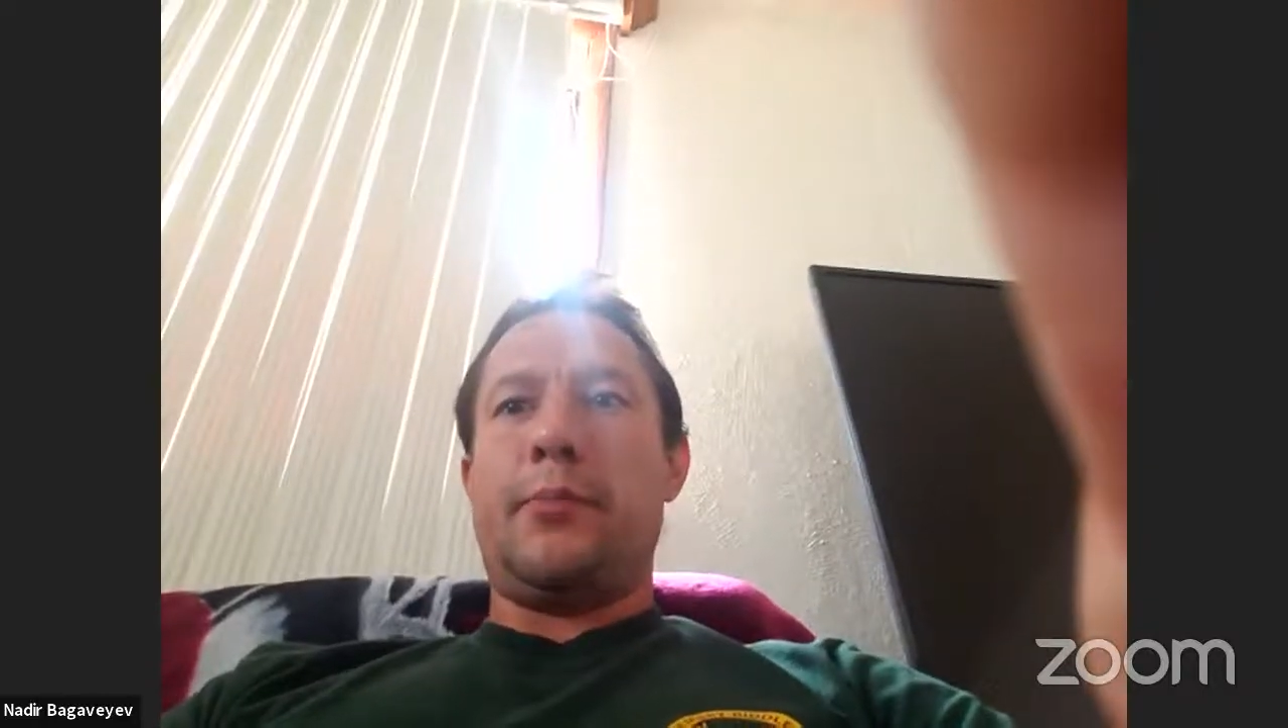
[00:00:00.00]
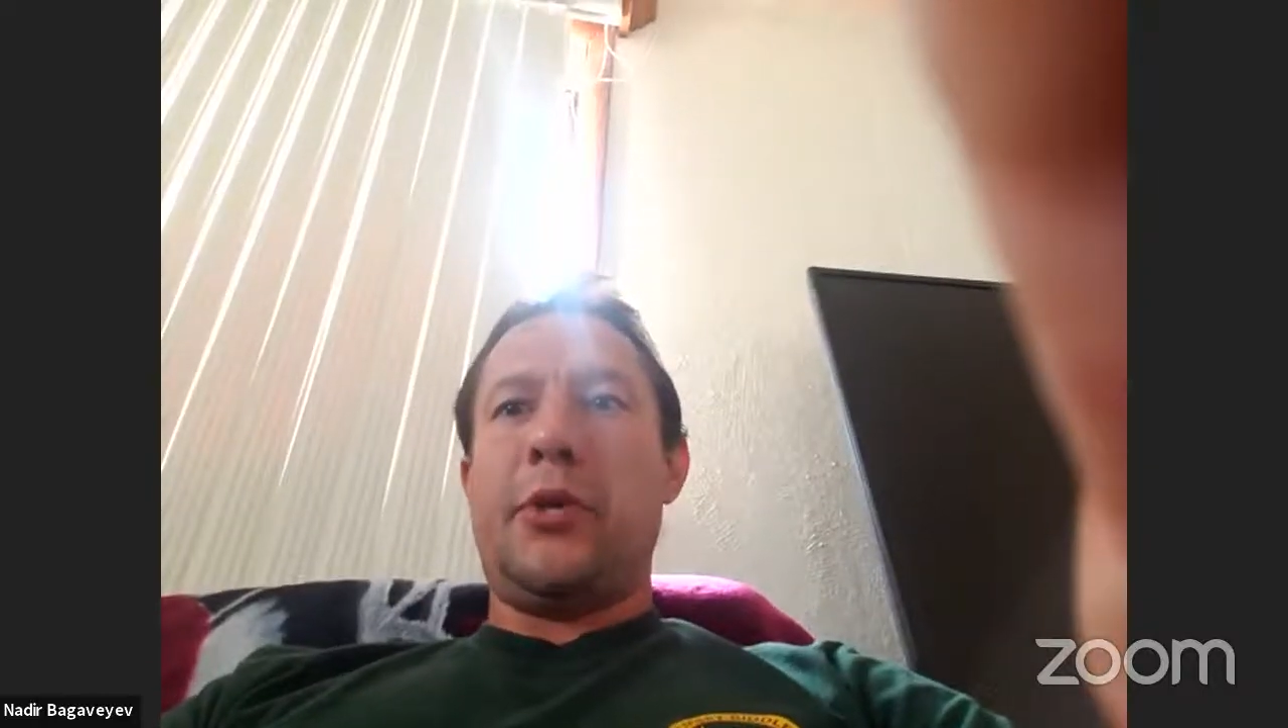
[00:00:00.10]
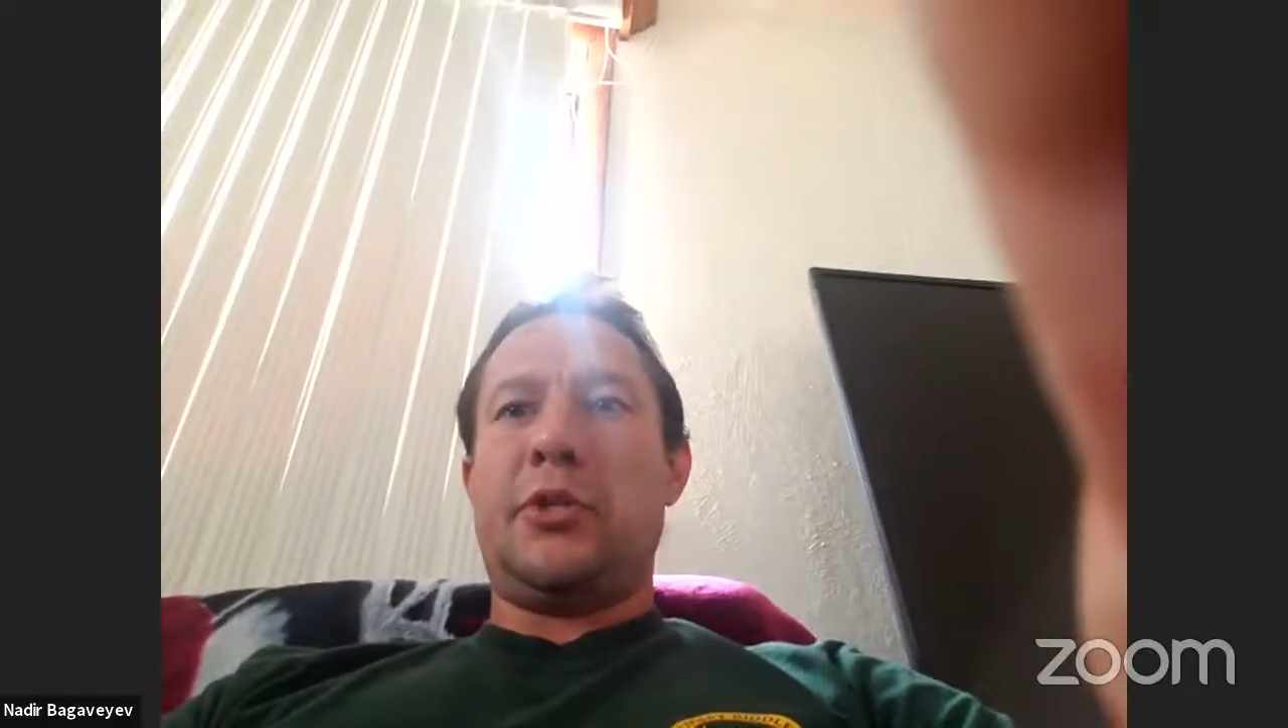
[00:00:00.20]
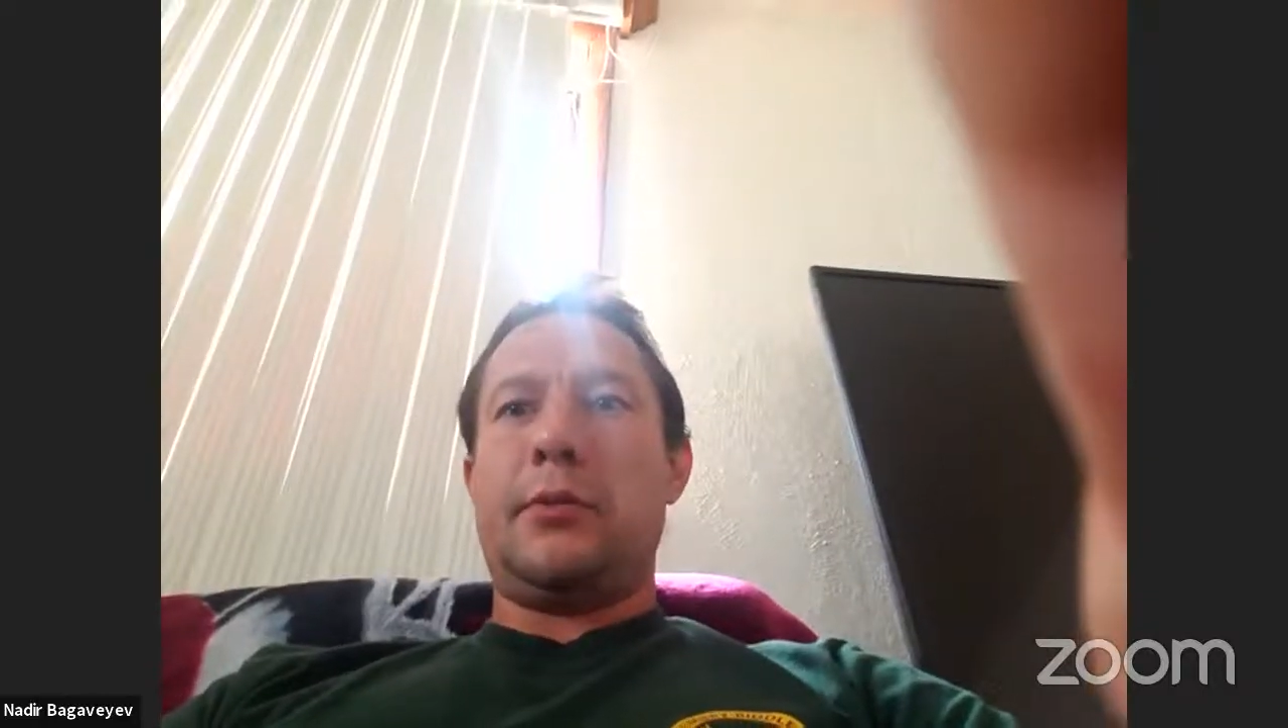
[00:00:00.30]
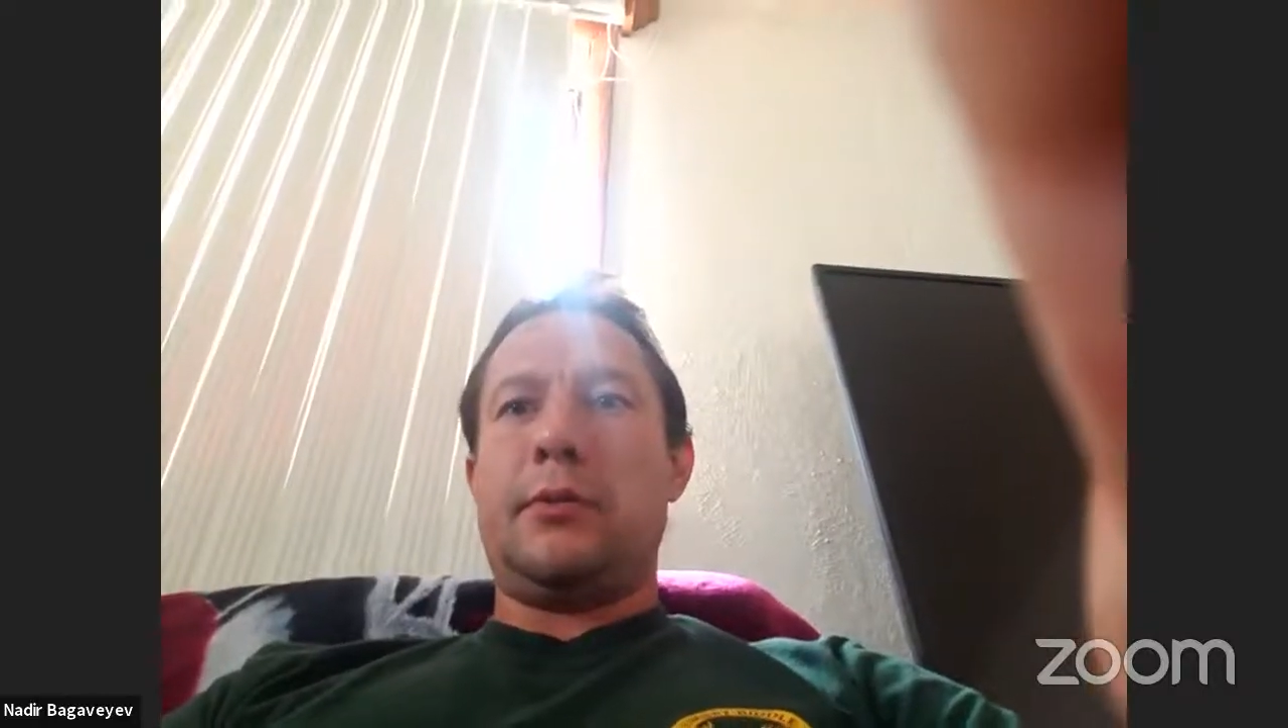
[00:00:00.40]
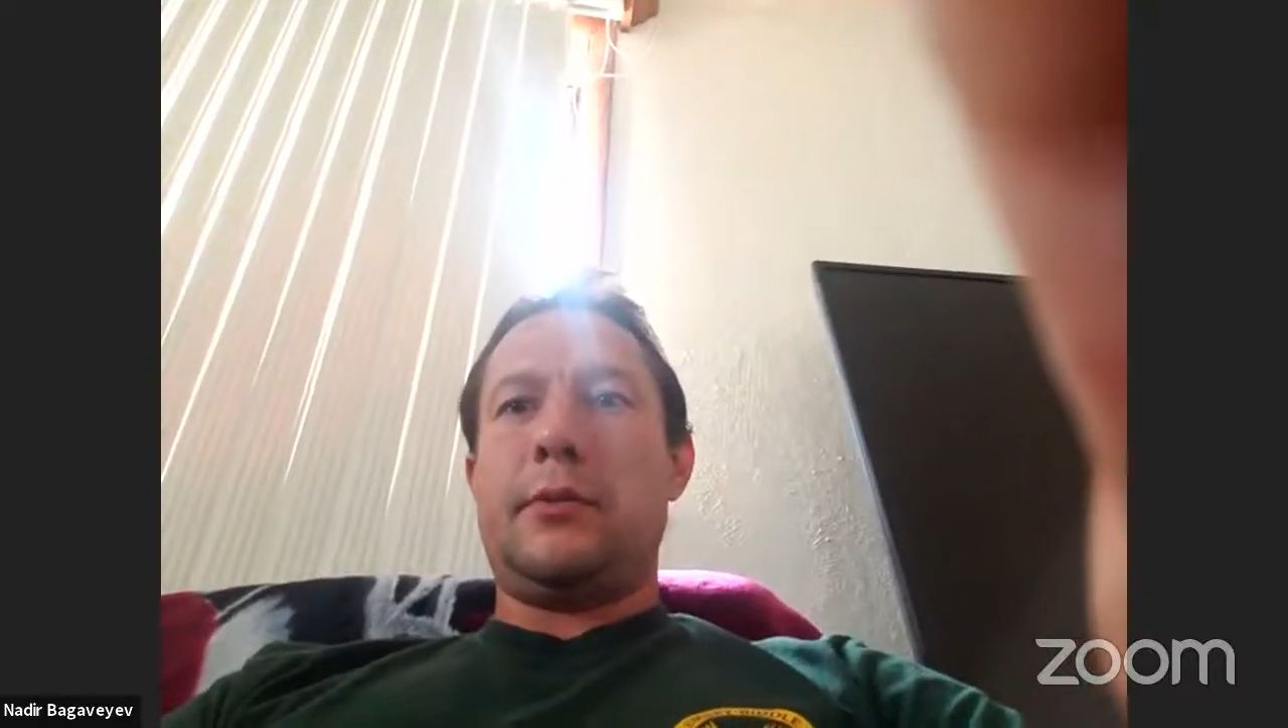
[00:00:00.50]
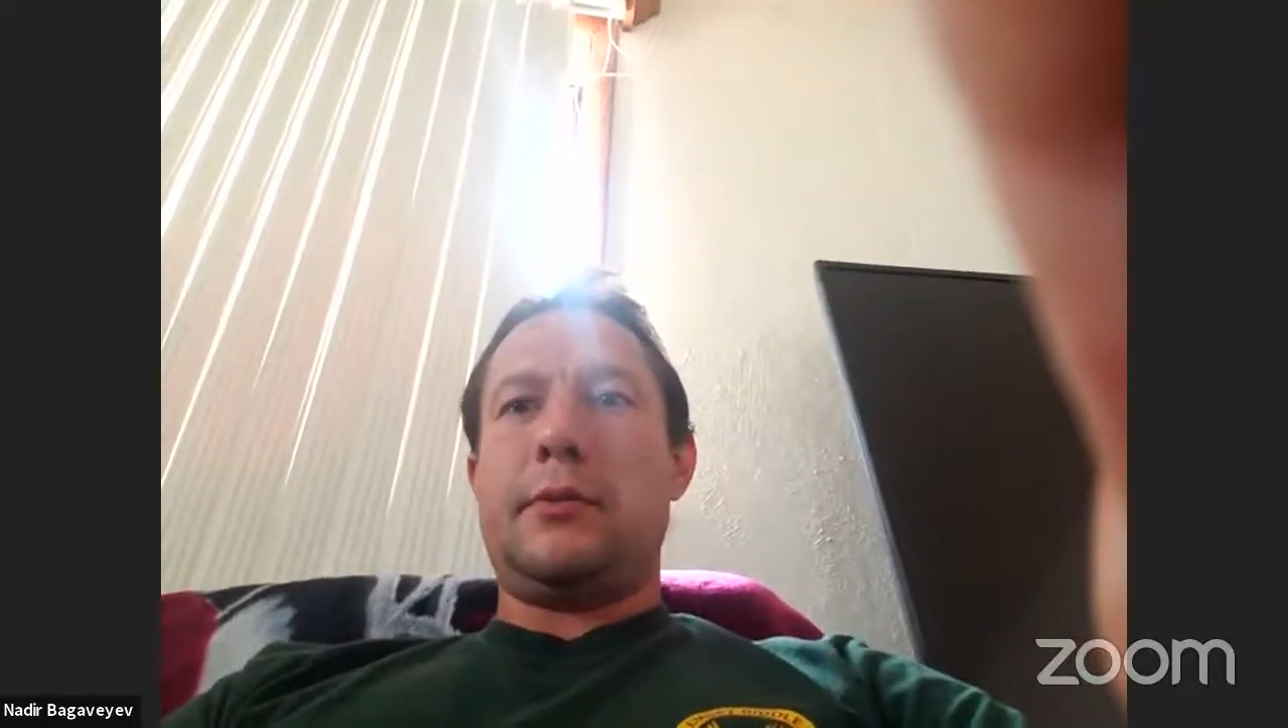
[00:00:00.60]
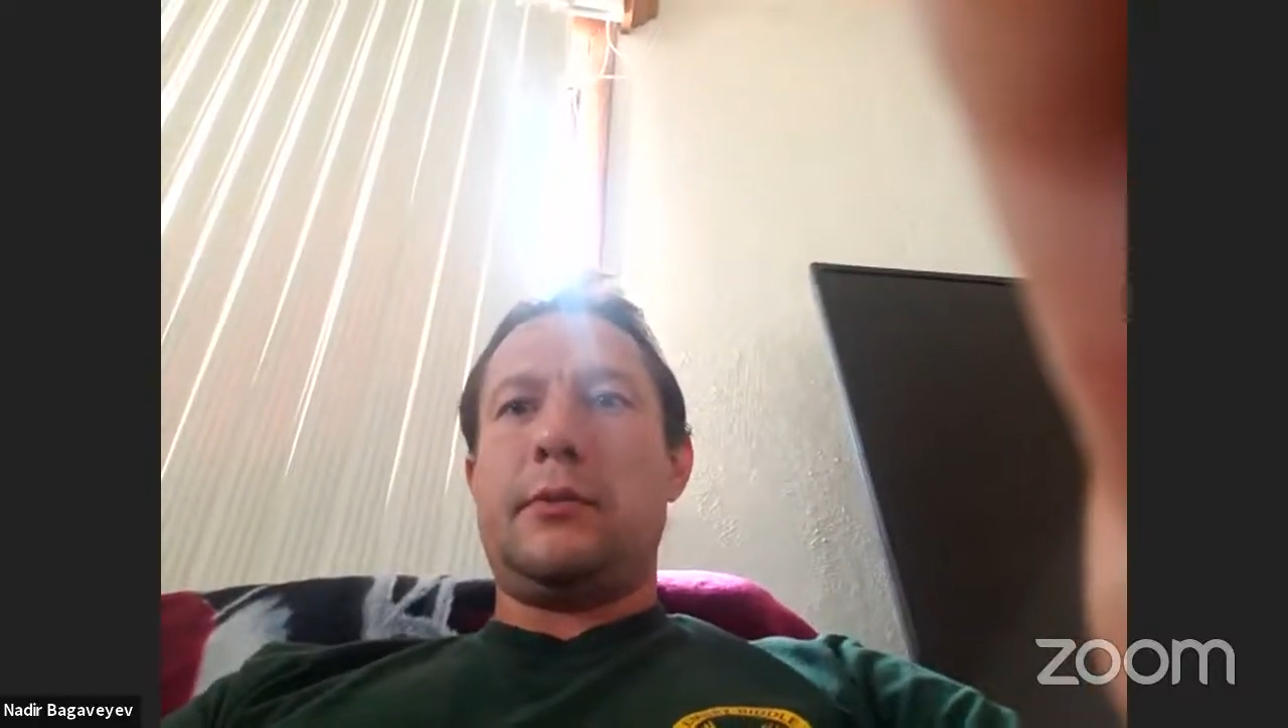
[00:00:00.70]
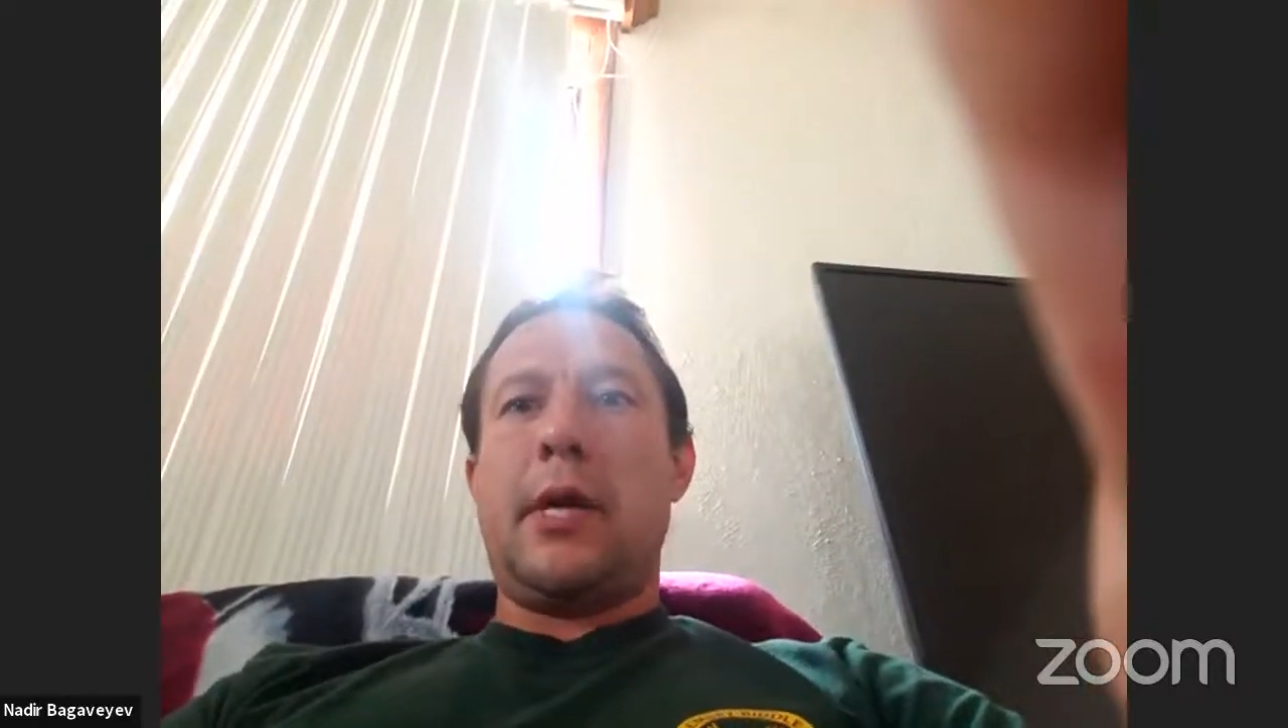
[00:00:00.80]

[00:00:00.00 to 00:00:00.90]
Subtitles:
precious